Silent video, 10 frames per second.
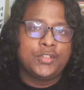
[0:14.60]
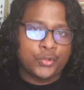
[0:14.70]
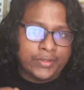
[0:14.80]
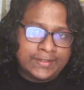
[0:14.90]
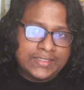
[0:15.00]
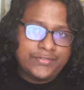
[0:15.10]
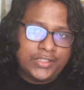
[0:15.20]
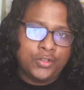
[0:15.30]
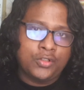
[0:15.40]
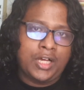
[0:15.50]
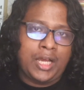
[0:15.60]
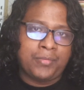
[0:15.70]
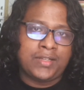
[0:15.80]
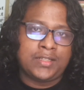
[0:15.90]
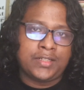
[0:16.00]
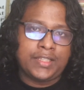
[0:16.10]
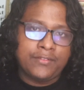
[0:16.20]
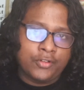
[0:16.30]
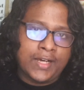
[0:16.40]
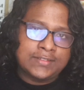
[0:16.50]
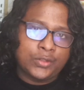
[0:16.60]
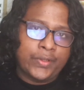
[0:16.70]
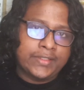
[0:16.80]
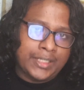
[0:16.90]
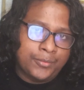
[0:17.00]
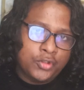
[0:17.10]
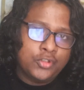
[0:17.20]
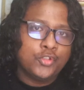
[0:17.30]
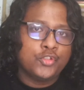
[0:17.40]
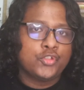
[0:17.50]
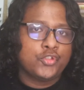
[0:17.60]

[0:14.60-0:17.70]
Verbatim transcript: So in this video, I'm gonna give you guys a quick demo,